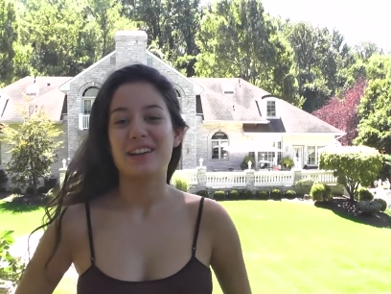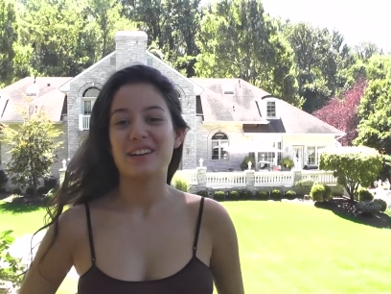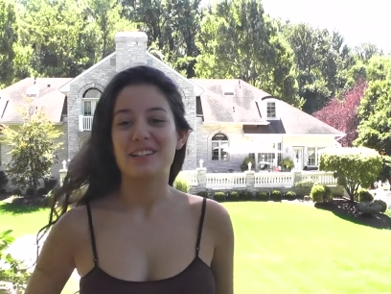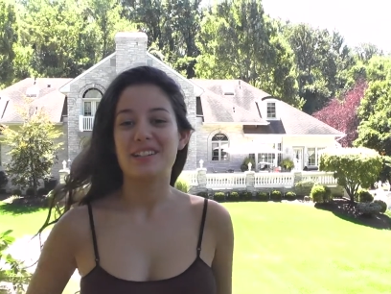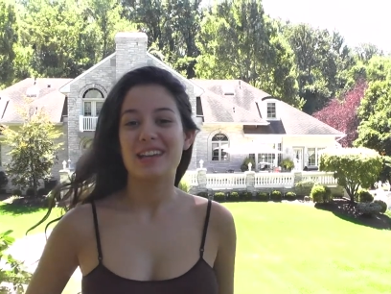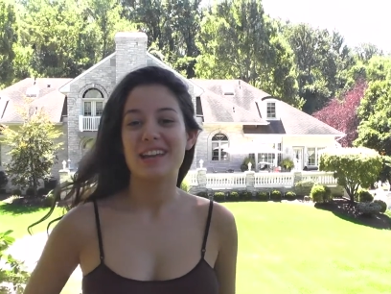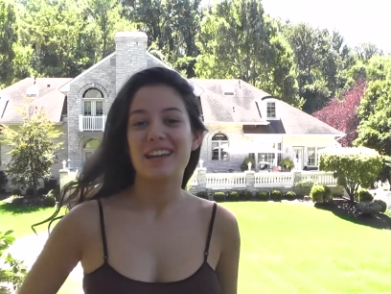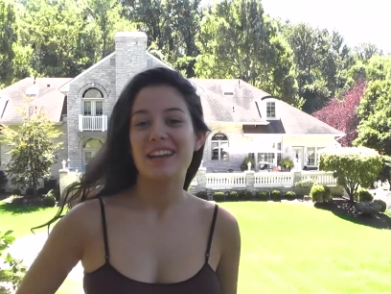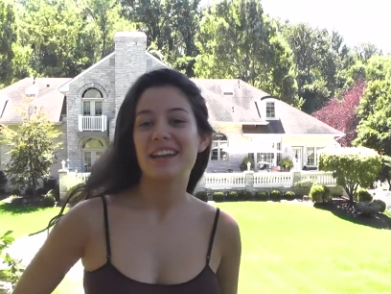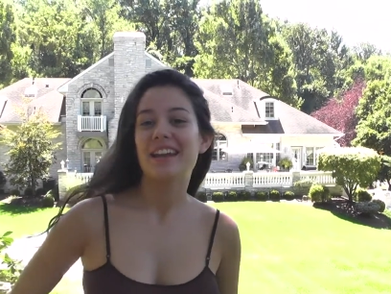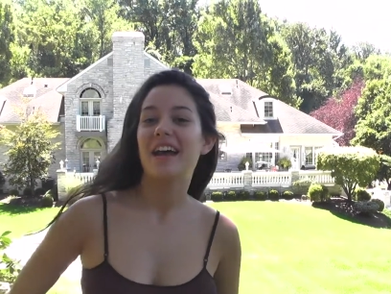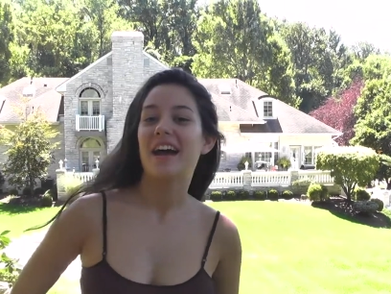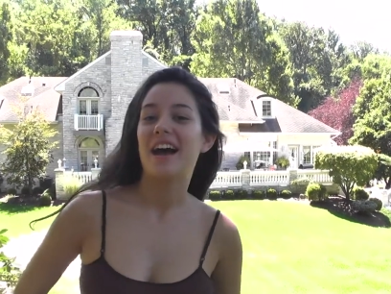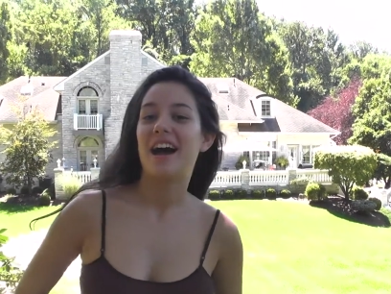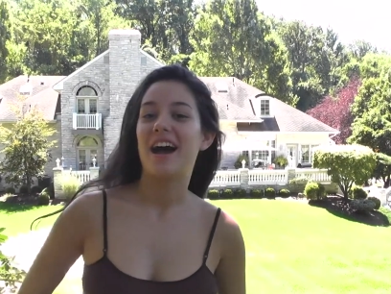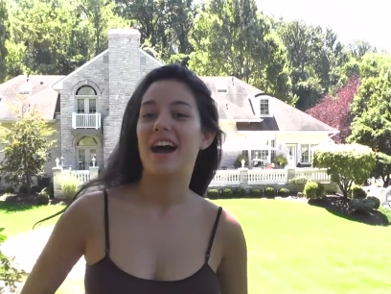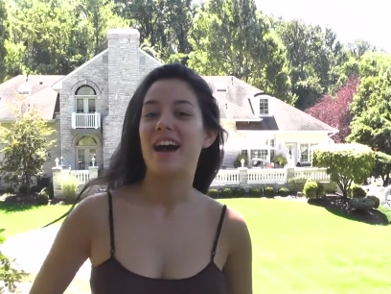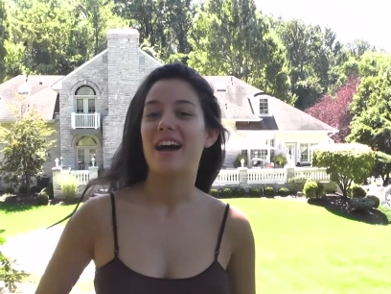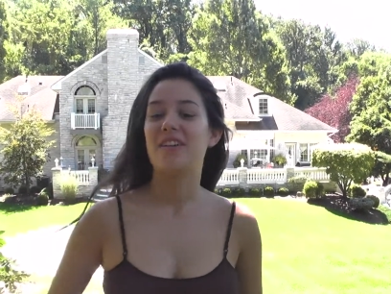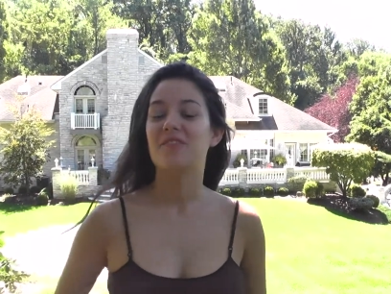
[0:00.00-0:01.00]
Anderson.
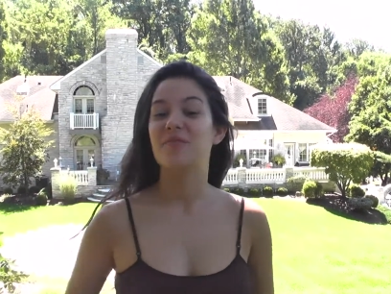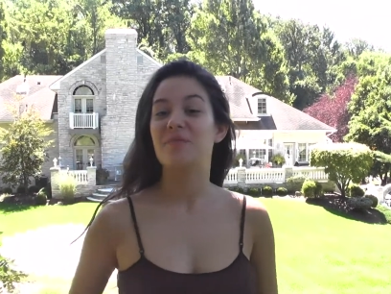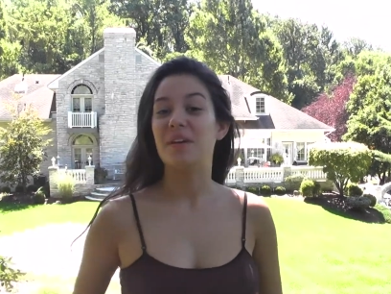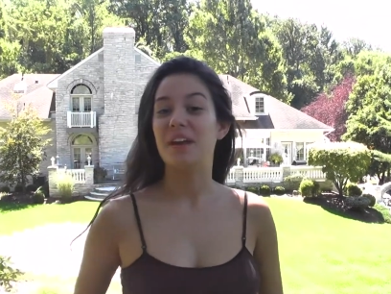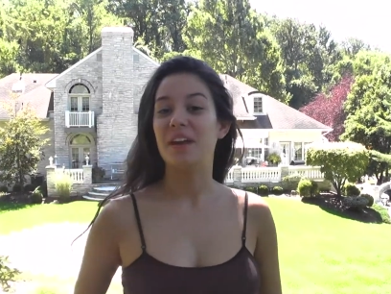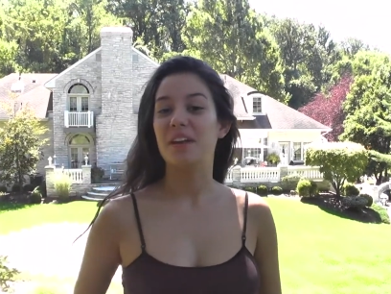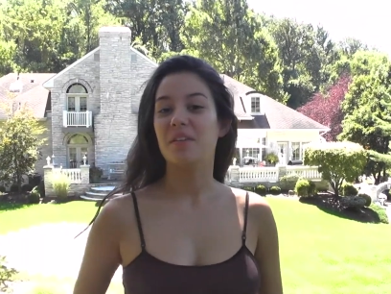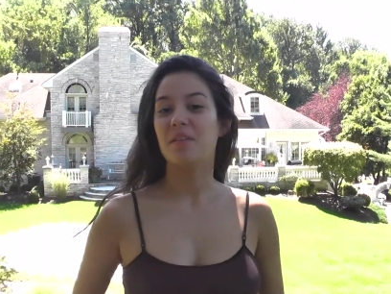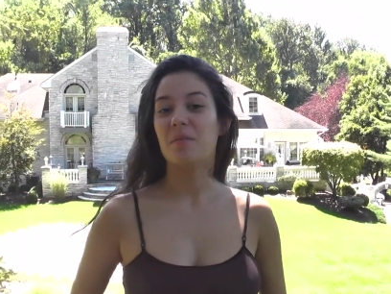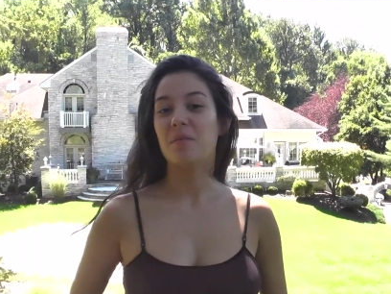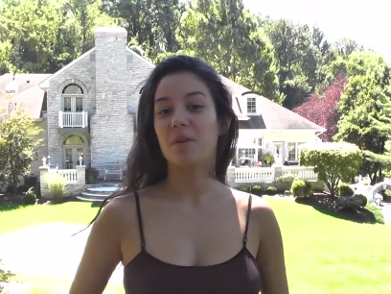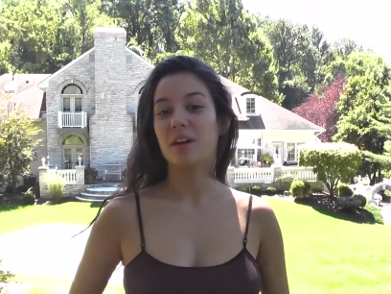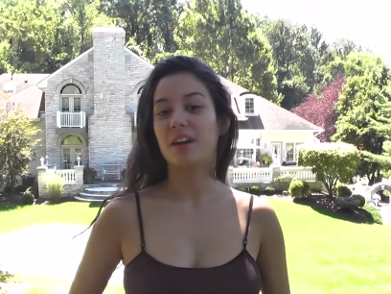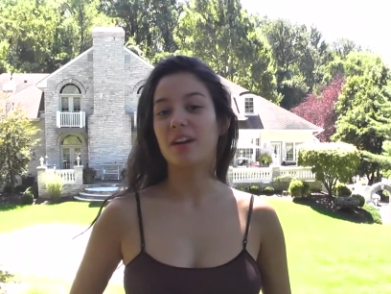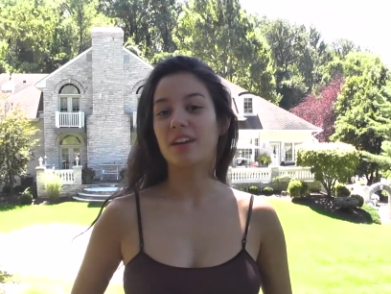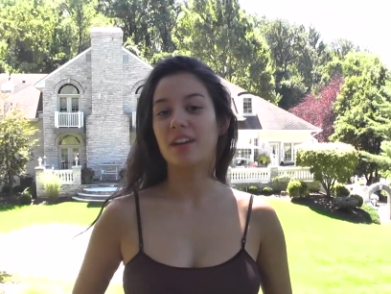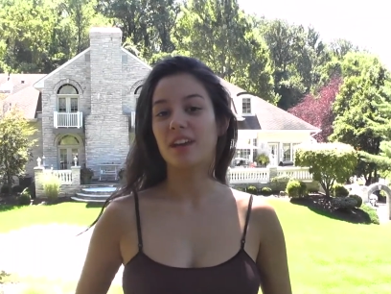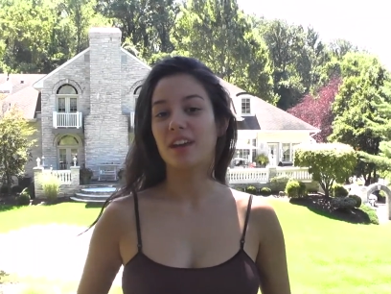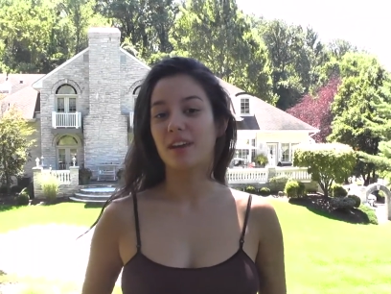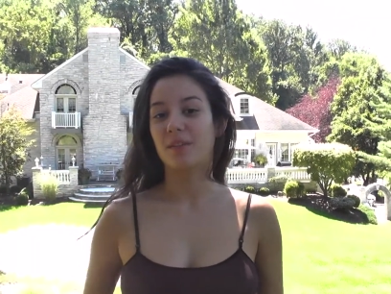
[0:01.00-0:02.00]
I've been
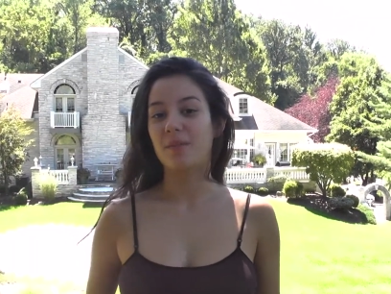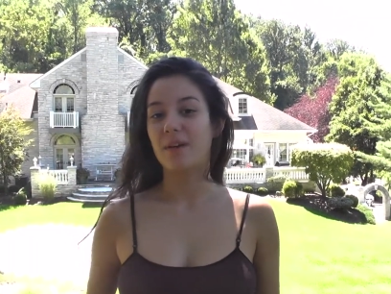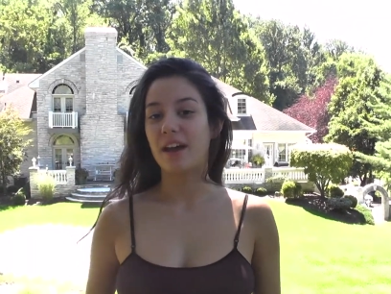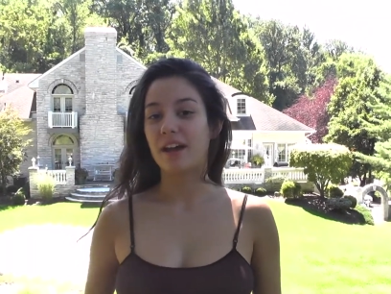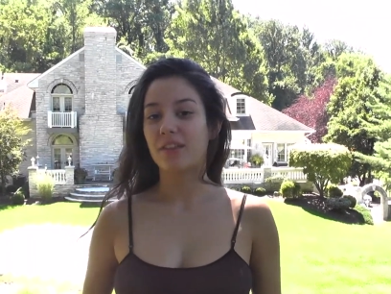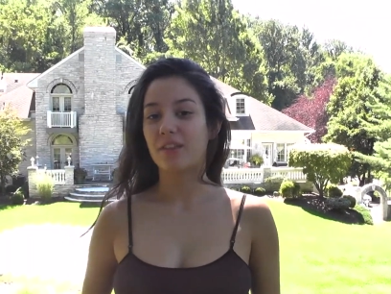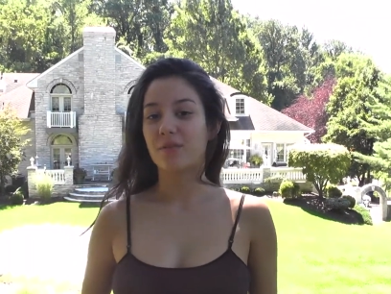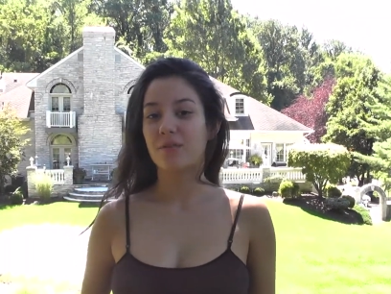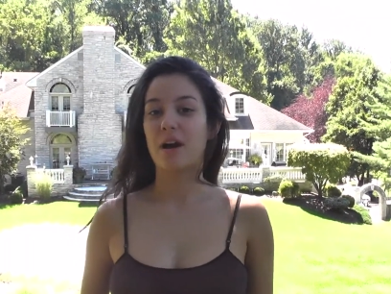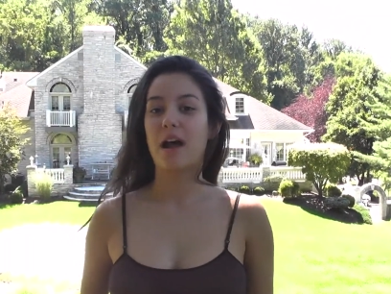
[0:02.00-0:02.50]
working with